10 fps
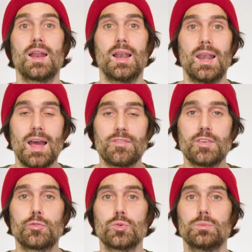
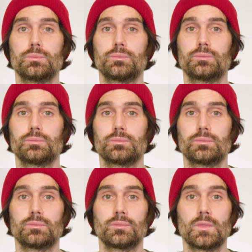lavez-vous,
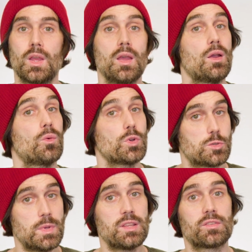
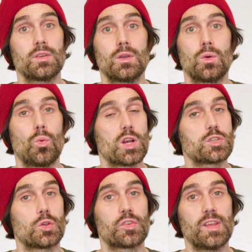which means
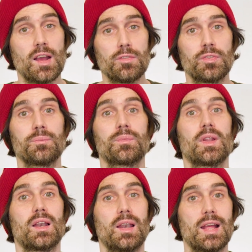wash yourself,
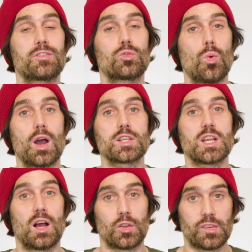let's
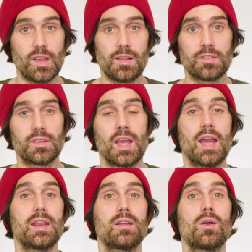wash ourselves,
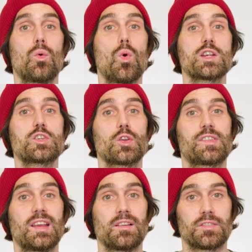and wash
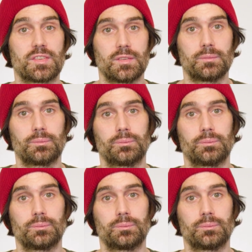yourselves.